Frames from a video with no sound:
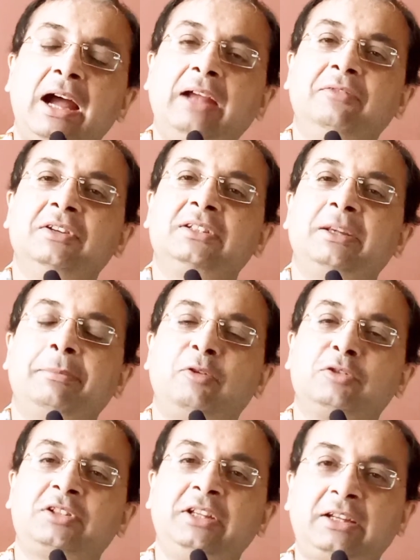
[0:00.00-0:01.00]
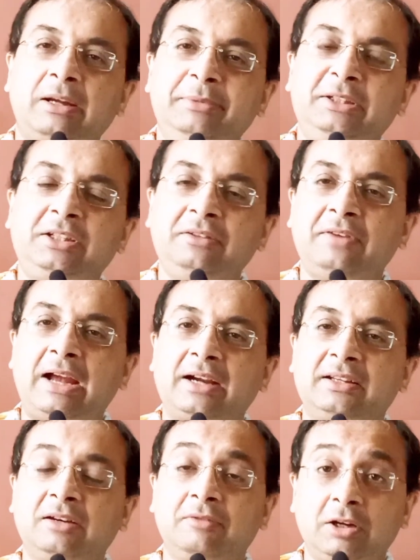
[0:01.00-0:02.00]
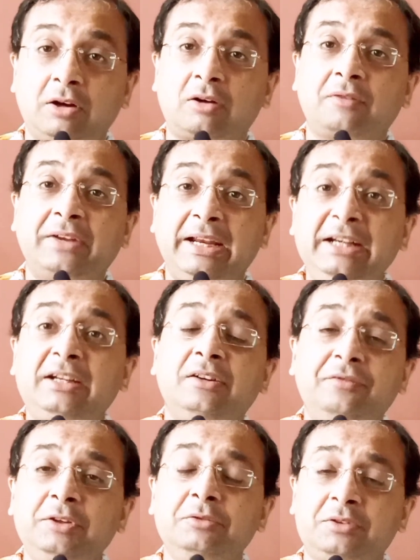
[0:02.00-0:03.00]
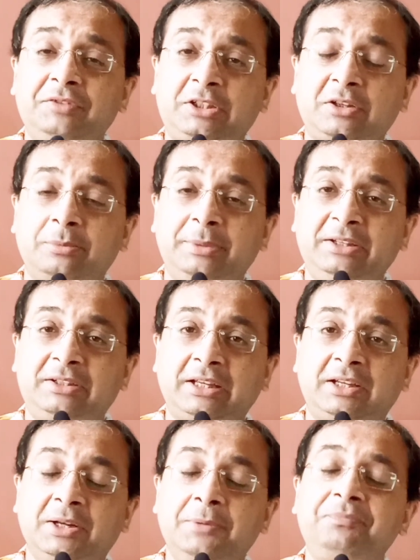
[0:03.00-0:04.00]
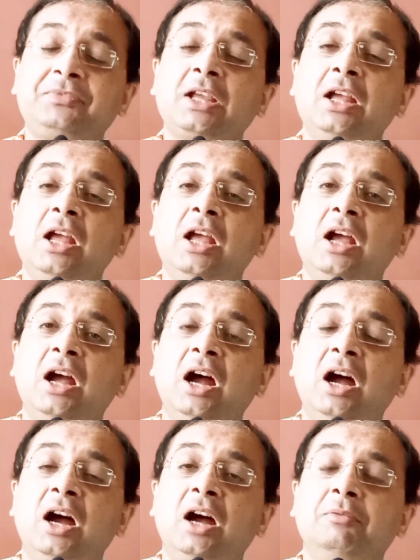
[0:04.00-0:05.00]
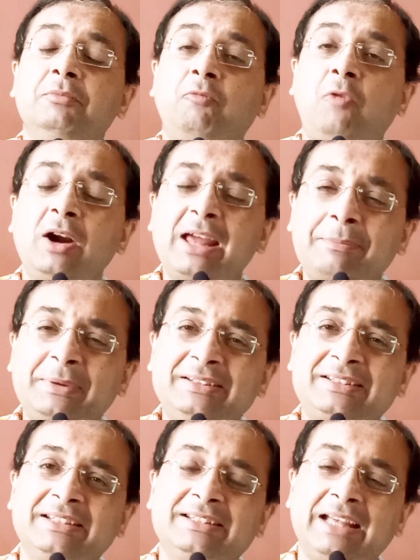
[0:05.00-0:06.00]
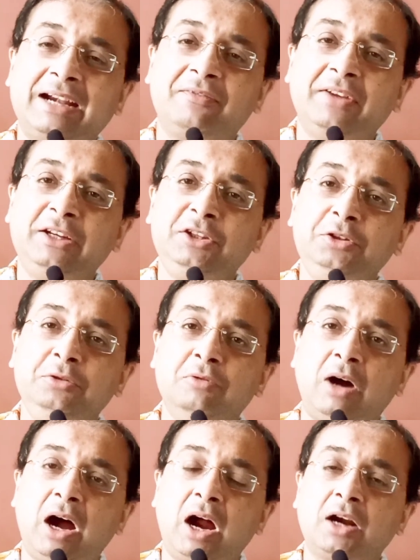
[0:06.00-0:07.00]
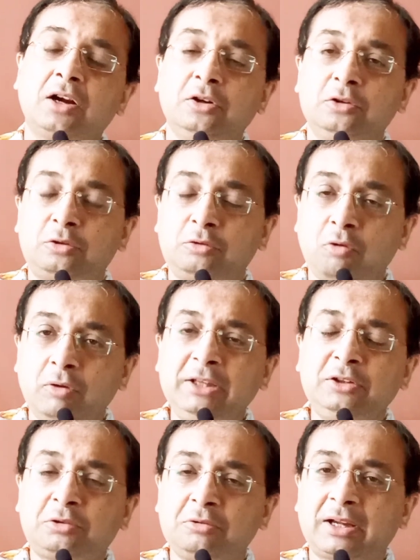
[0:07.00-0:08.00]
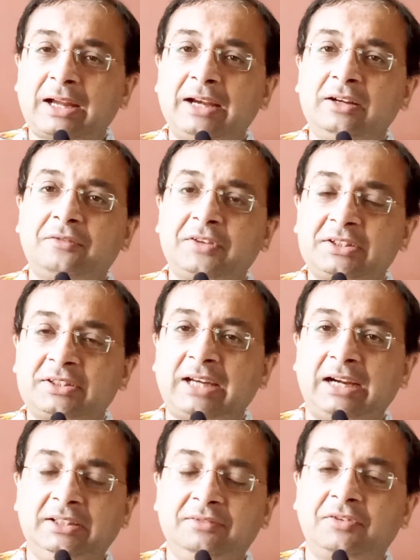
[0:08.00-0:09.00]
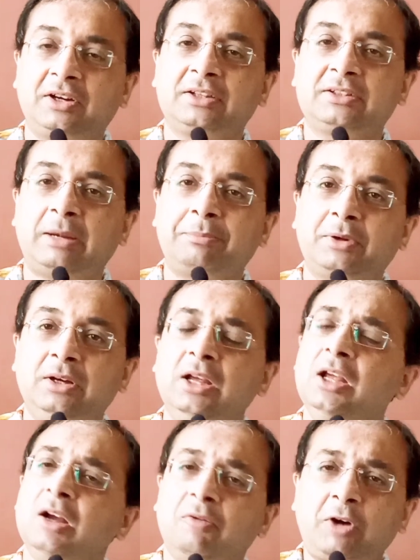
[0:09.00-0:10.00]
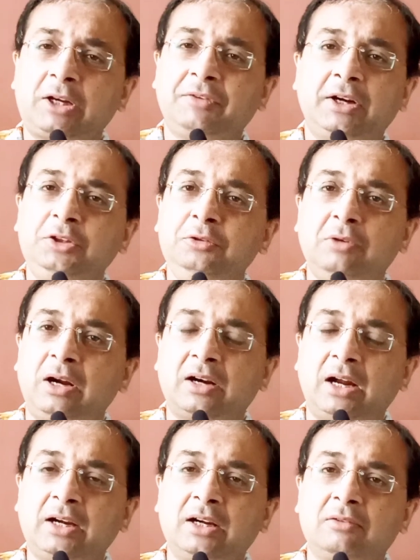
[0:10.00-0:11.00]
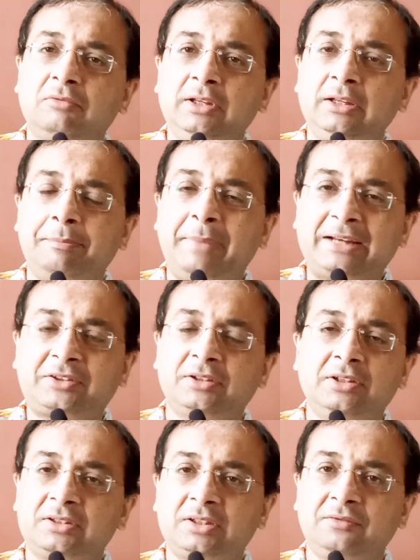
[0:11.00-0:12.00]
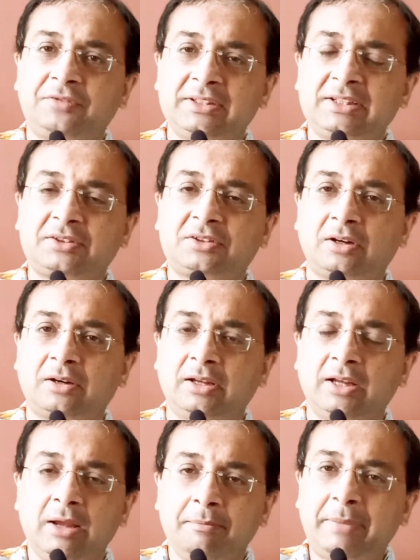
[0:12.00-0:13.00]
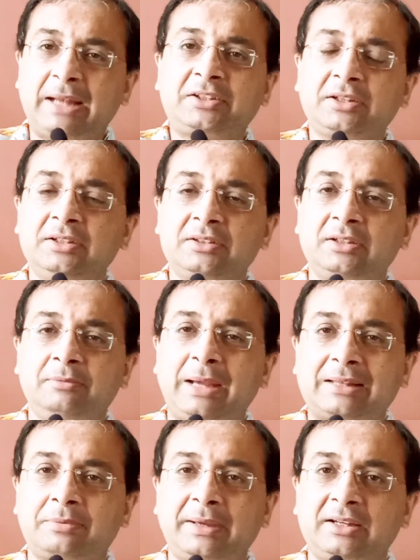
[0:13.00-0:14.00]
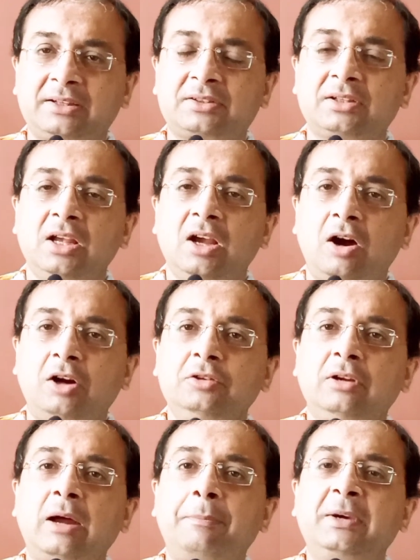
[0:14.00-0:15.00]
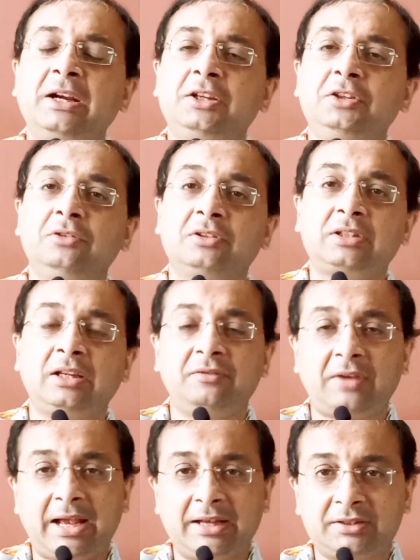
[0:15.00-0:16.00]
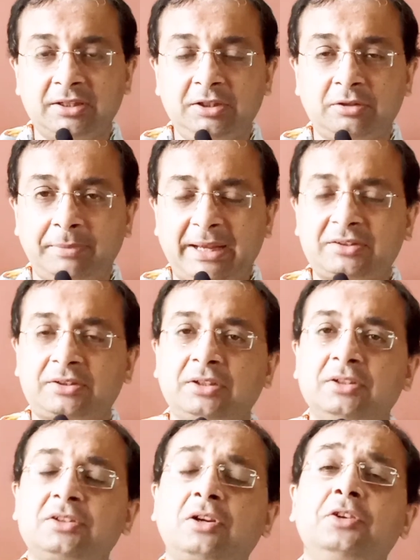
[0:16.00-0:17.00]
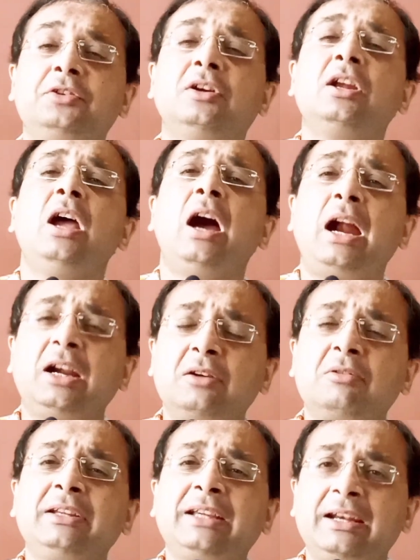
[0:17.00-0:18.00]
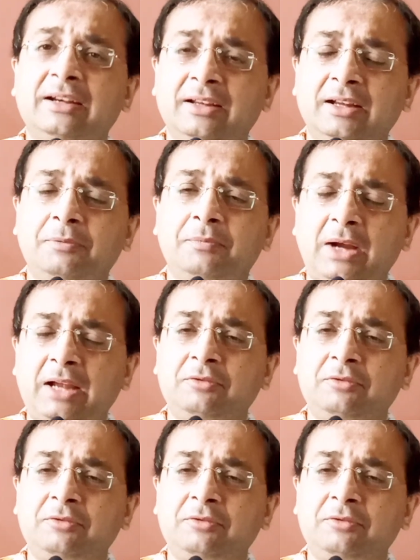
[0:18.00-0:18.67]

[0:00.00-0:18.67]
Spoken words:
I was amongst the committee where there were a lot of interviews which are being taken. What happens is that when you are going through a kind of a study, for example, whatever, you are undergoing a bachelor's in physics or a bachelor's in mathematics, or you are upgrading yourself as into master's, or you are undergoing an